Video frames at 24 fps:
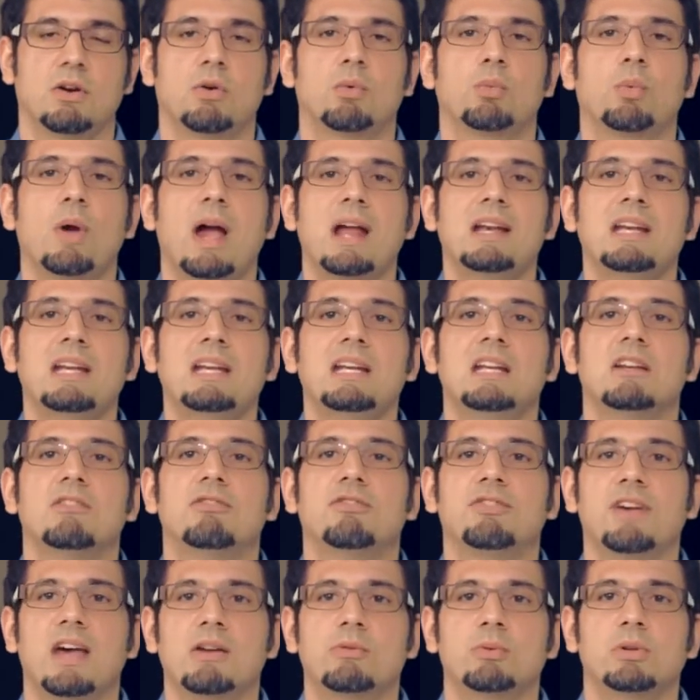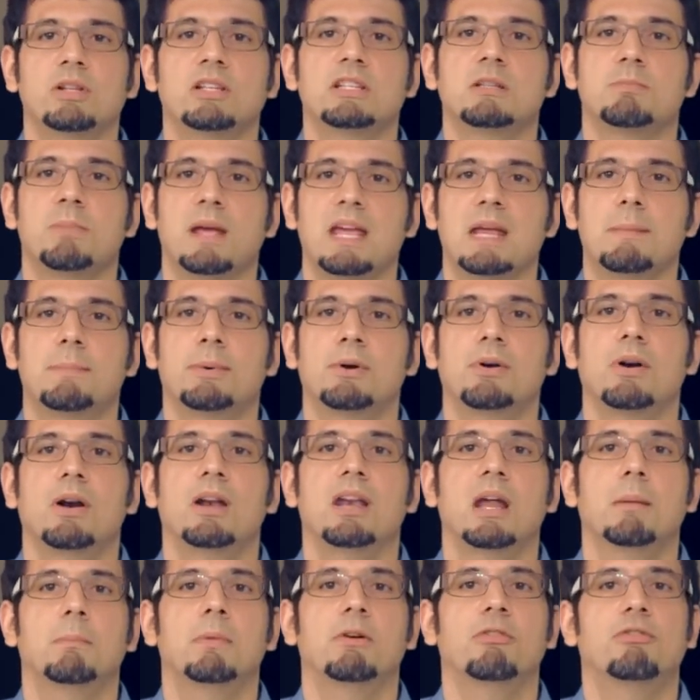Writing in Federalist Paper
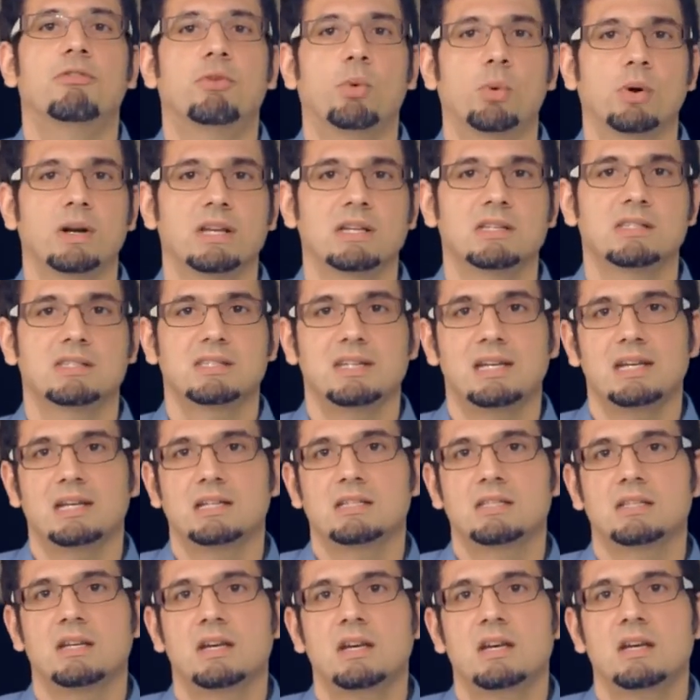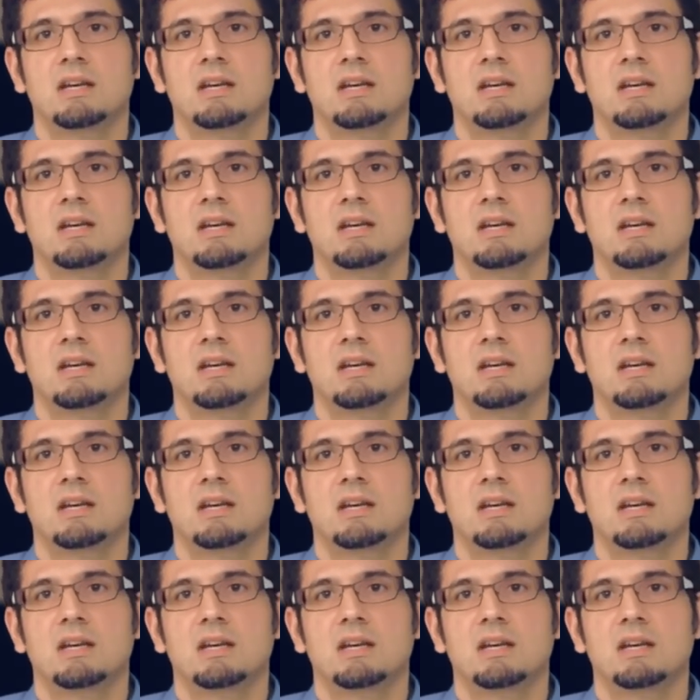number 46,